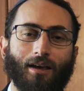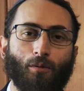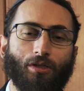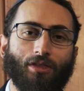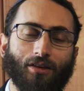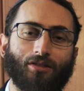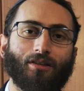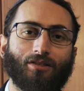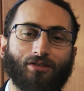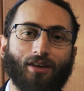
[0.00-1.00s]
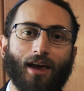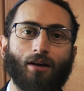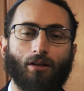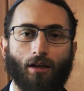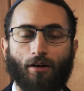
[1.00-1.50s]
With this
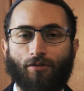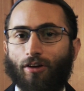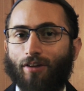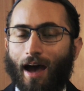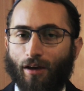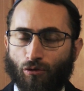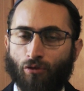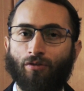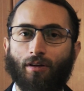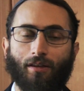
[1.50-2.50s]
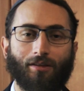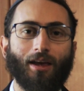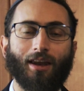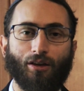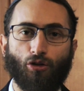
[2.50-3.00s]
scale of catastrophe that's
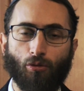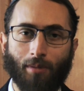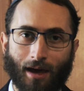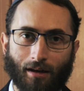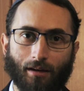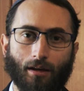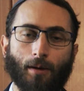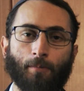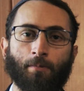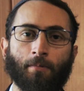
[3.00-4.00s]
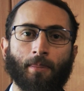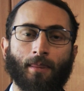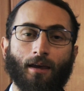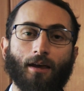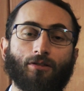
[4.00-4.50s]
hitting humanity,
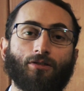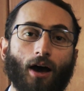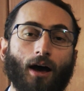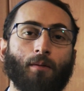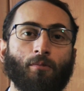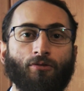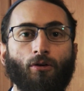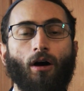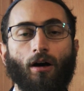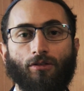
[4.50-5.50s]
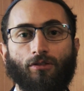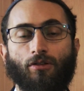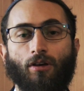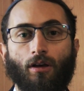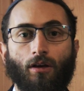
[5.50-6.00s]
it's time for us
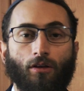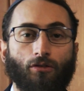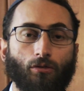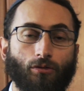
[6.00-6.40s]
to